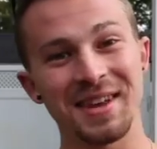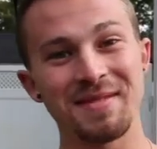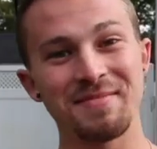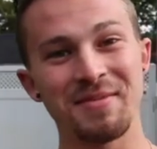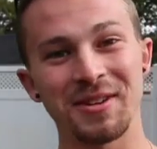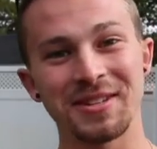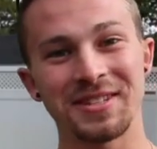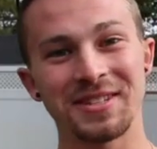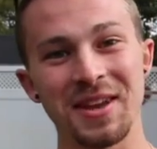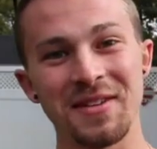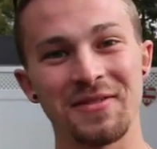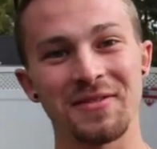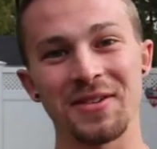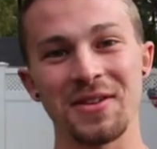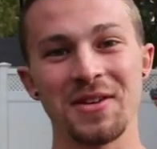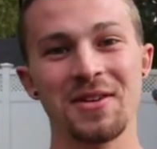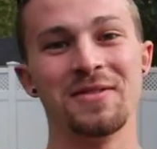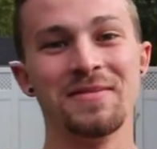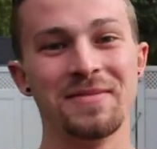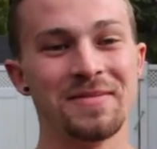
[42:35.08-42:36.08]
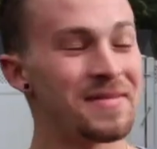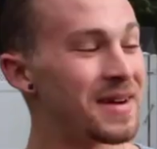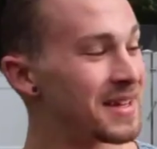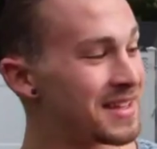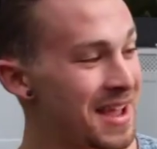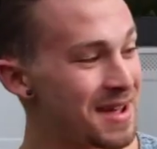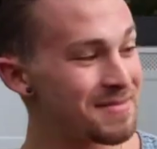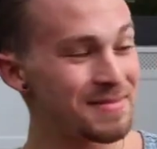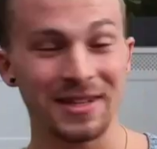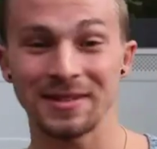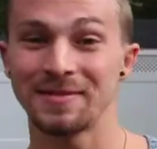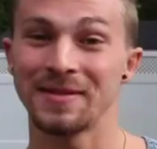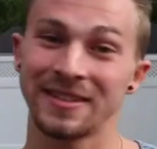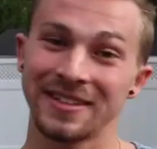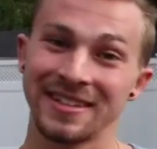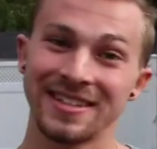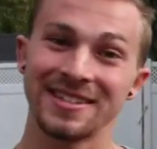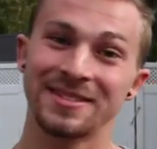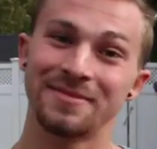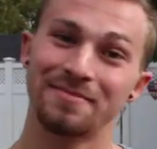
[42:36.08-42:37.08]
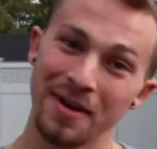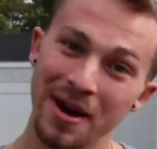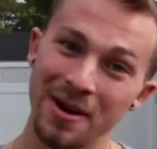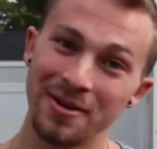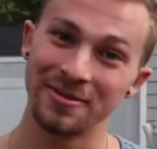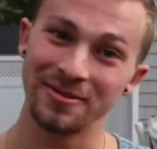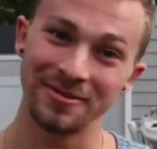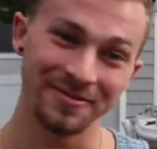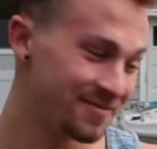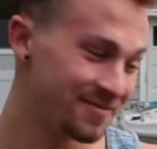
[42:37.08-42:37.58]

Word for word: I bought Safe for You, my dad makes me clean his boat.